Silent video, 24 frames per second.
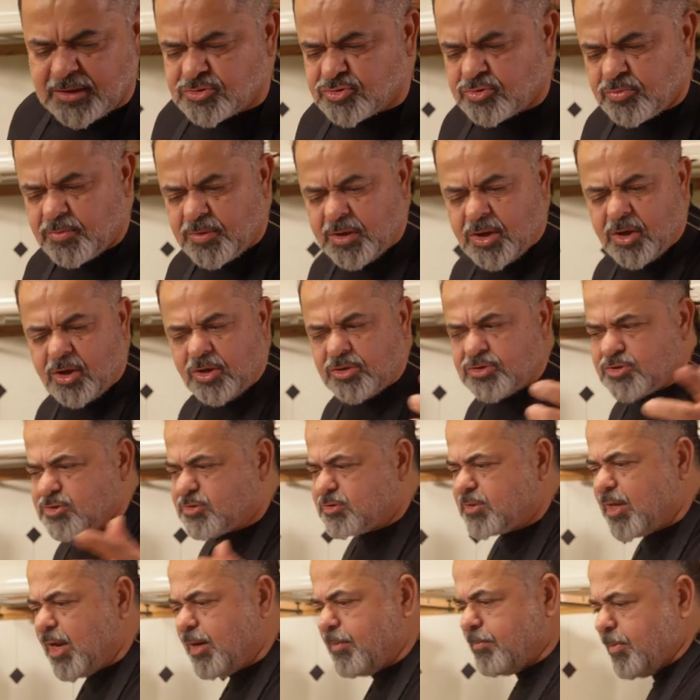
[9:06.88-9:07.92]
So we all
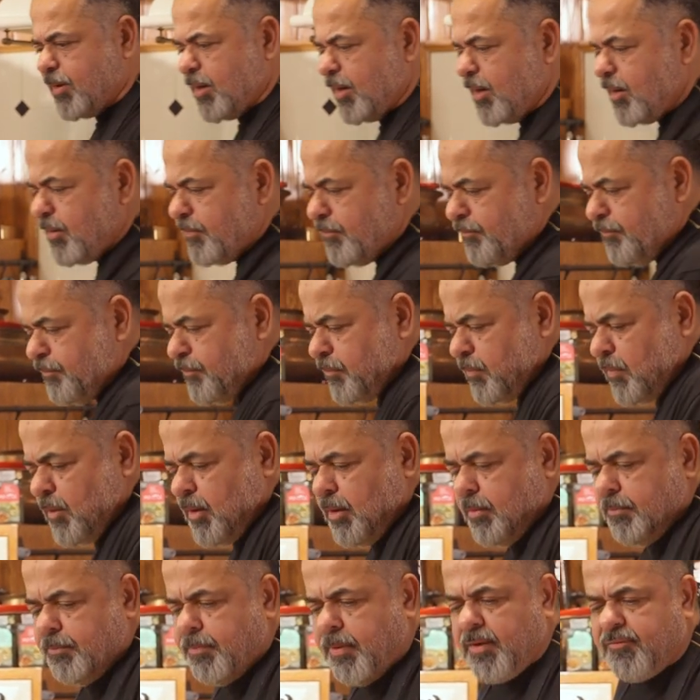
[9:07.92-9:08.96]
set, buddy.
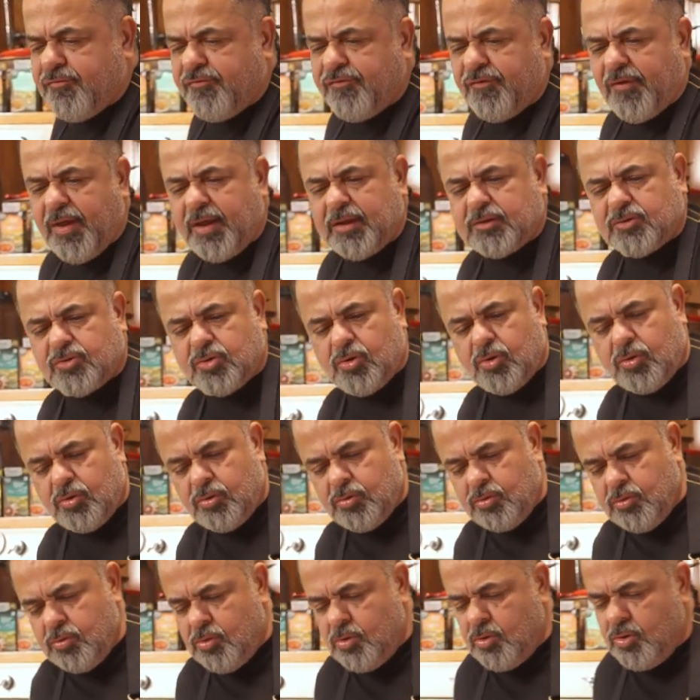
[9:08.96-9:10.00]
Perfecto.
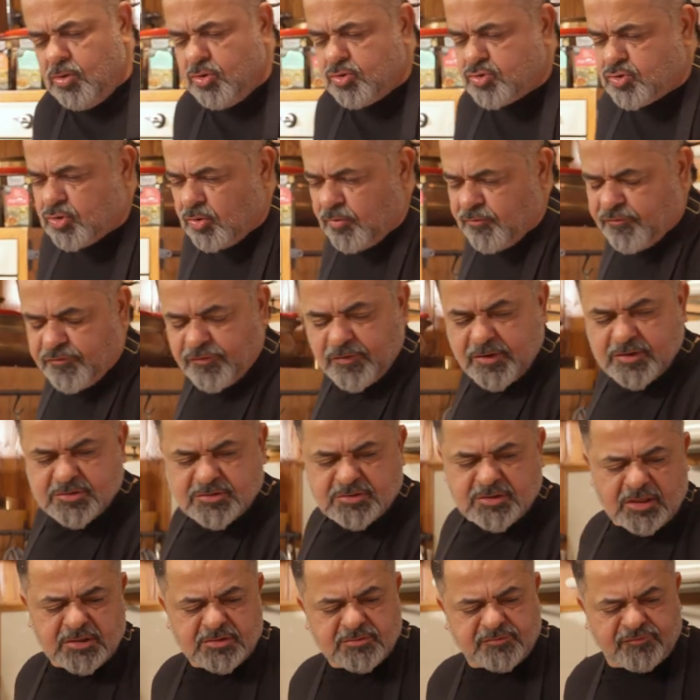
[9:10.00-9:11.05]
So first
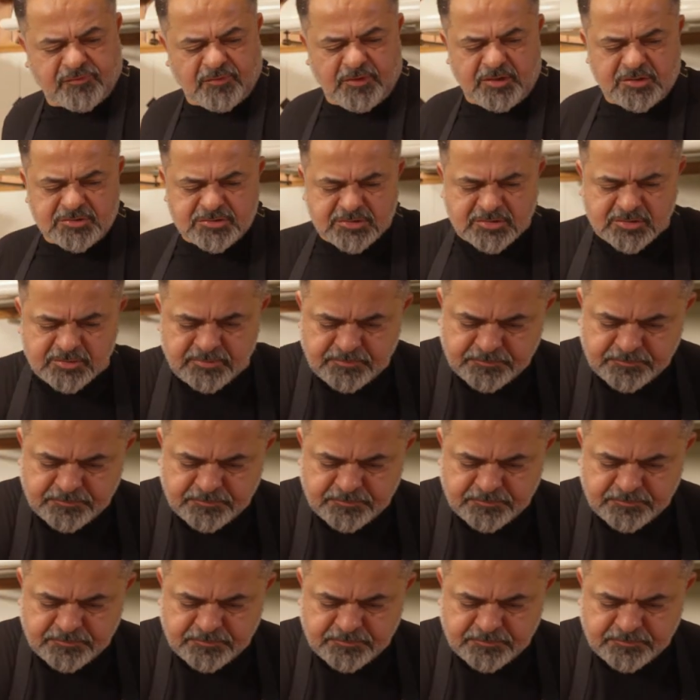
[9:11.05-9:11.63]
things first,